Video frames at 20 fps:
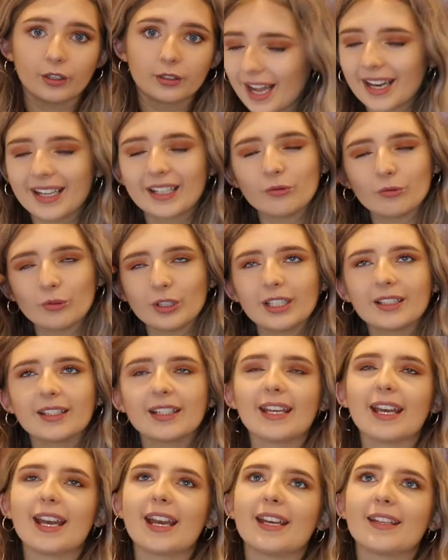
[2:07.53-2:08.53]
And it
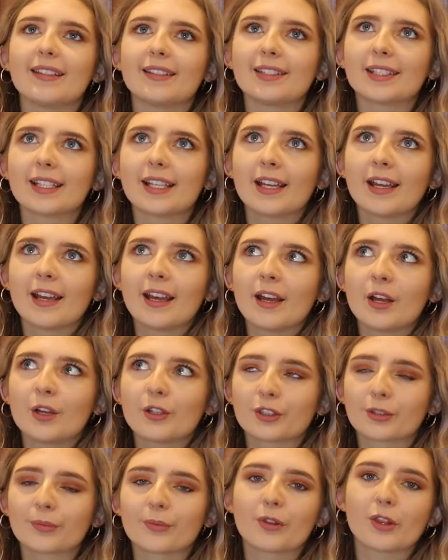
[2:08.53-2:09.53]
really is
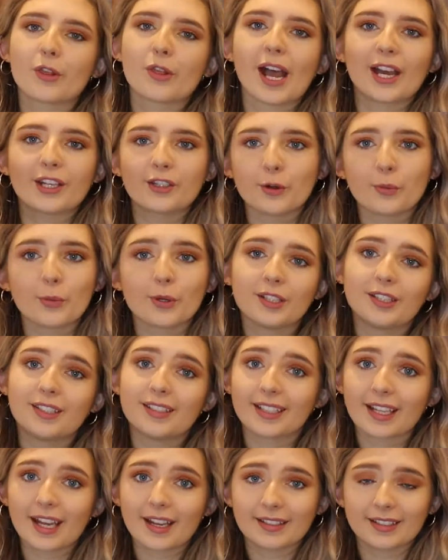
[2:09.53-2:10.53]
something that I don't want you to
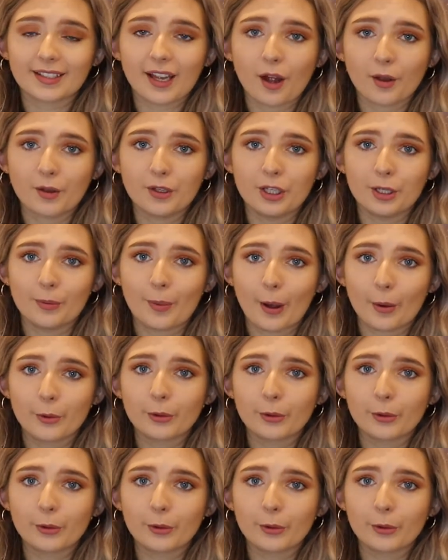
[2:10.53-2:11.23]
get disheartened about,